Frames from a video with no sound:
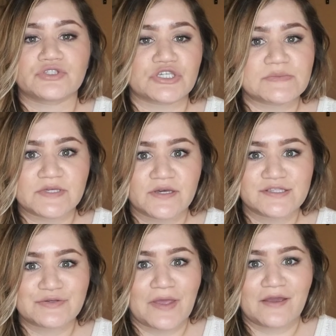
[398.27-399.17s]
just
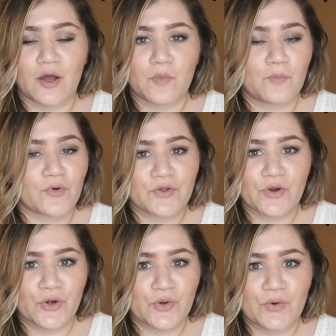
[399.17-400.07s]
because you may come up with
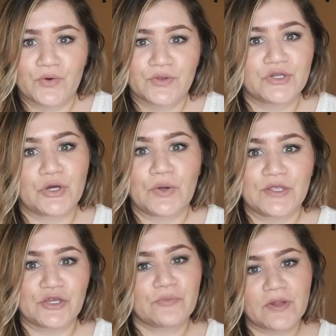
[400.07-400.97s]
a hurdle, you know,
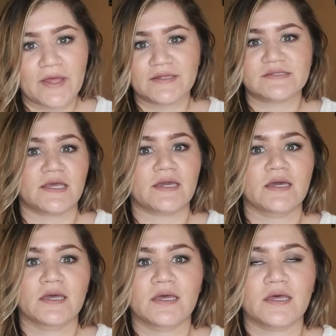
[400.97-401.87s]
in your plans, like
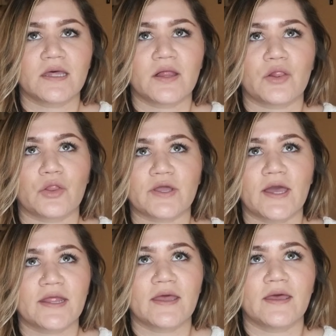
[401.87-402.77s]
look
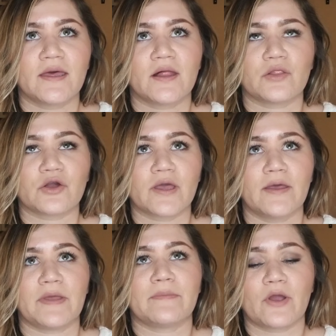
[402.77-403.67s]
at it,
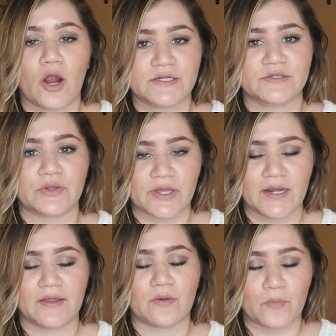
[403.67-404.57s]
it may be hard to look
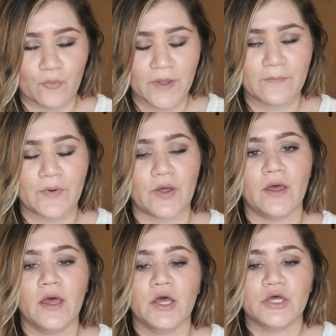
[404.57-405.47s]
at it in the moment,
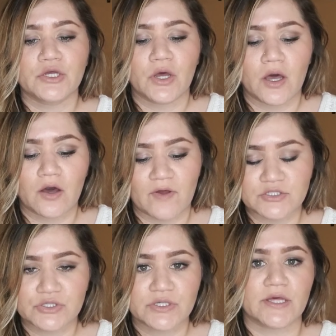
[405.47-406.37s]
but
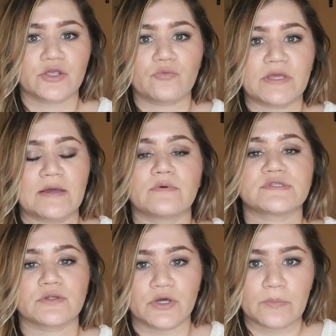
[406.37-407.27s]
eventually like you'll be able
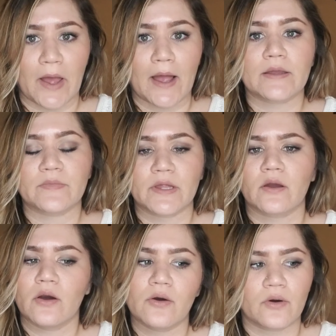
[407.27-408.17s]
to look back and be
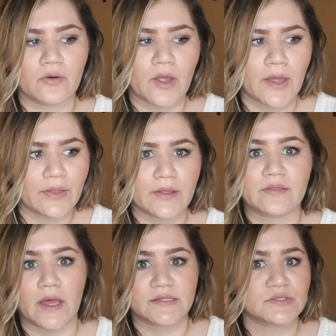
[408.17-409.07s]
like, oh, okay,
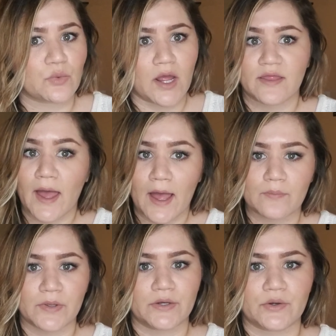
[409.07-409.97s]
like that's why that
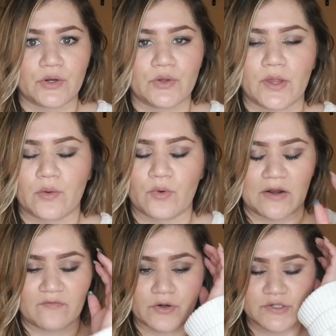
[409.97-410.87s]
happened, or like
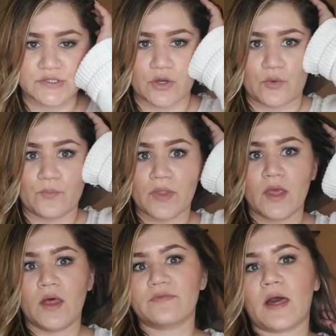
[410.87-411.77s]
whatever. So
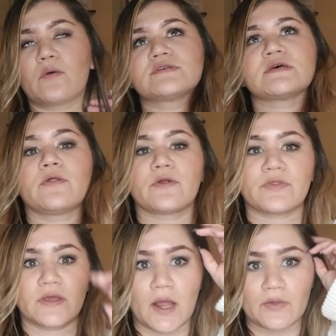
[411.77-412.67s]
that was the other
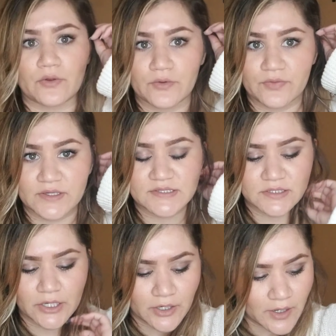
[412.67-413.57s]
thing I learned
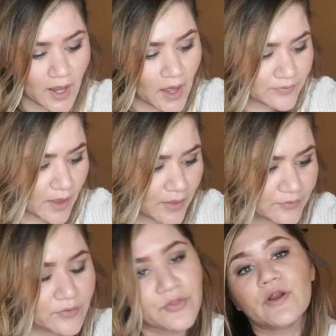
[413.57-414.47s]
this year. And
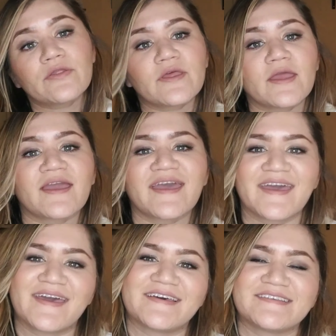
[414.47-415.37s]
then the third thing
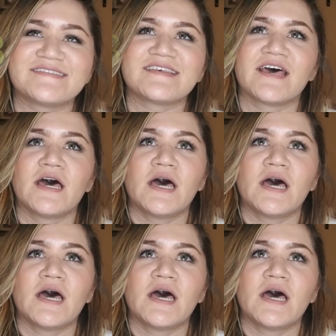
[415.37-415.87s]
is